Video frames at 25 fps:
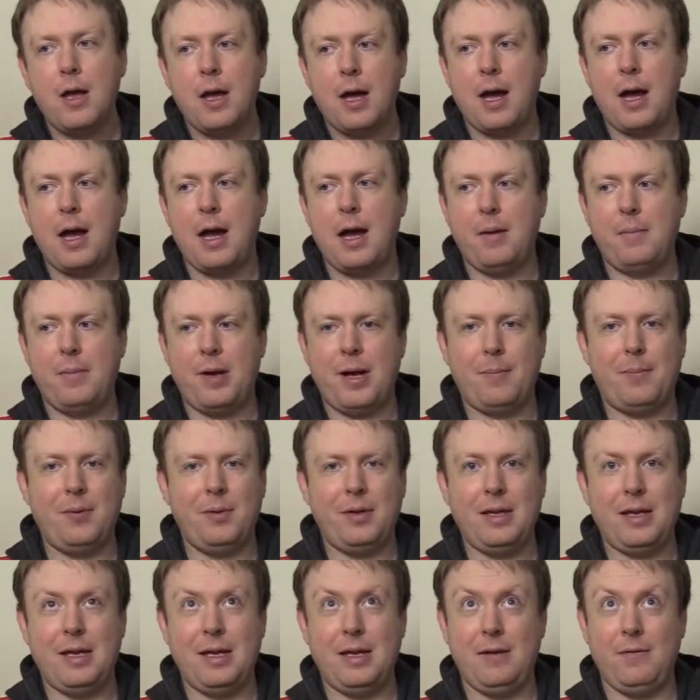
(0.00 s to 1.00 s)
I
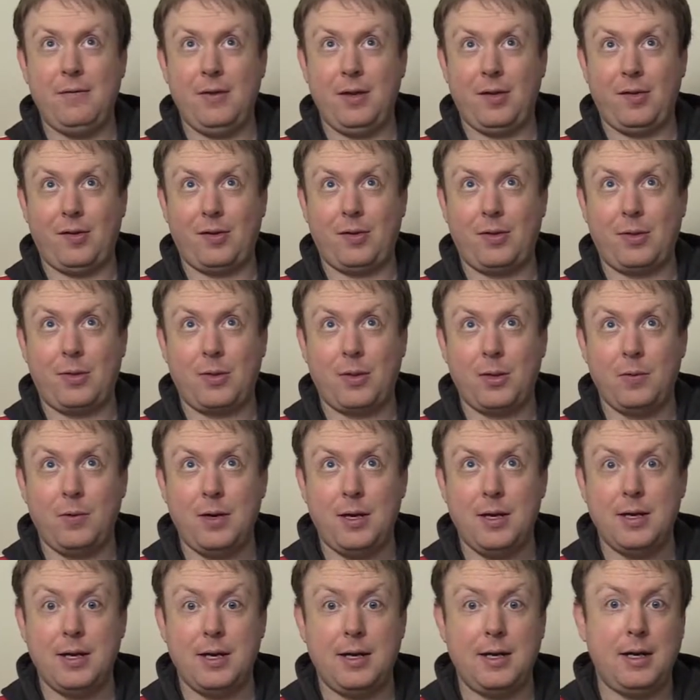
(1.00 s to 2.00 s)
believe it's
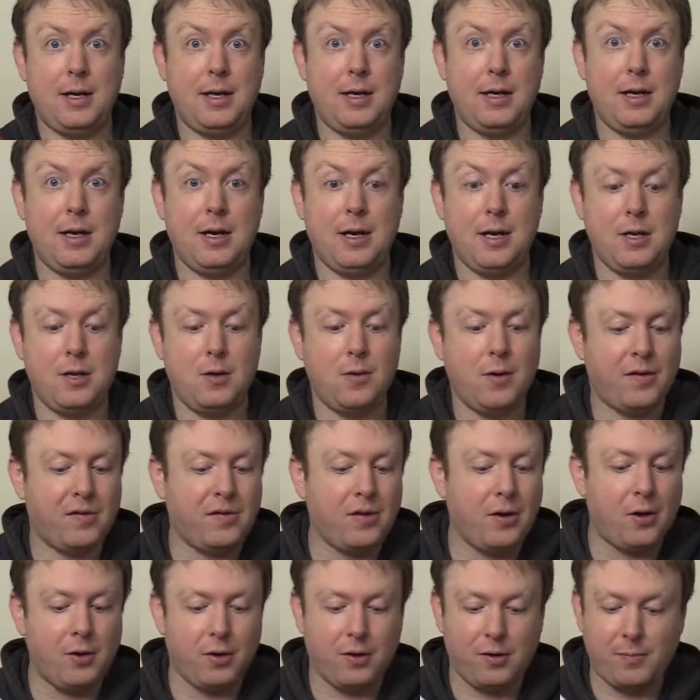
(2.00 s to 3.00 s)
$39.99 US
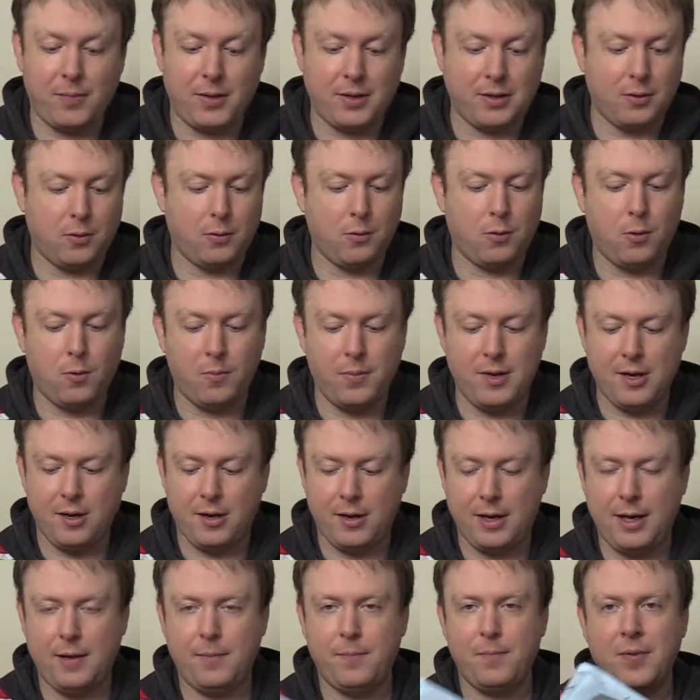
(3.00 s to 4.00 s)
dollars, but don't quote me
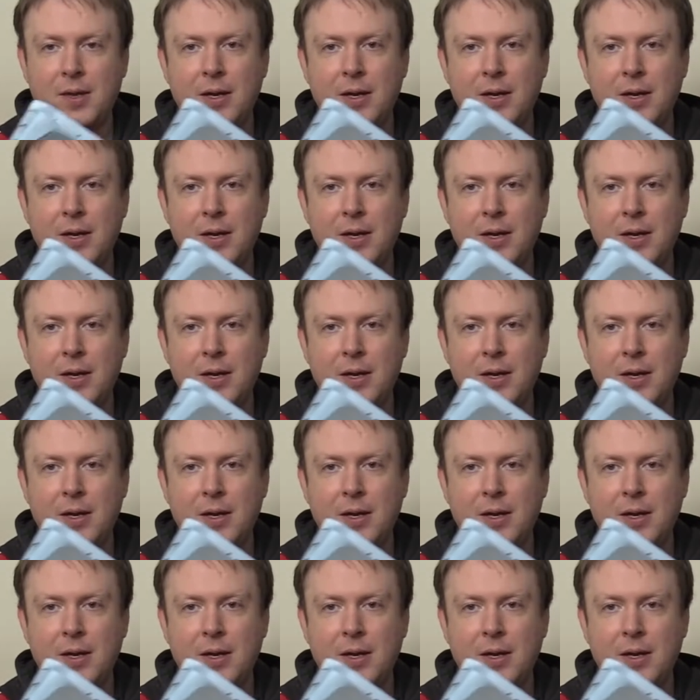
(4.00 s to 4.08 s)
on it.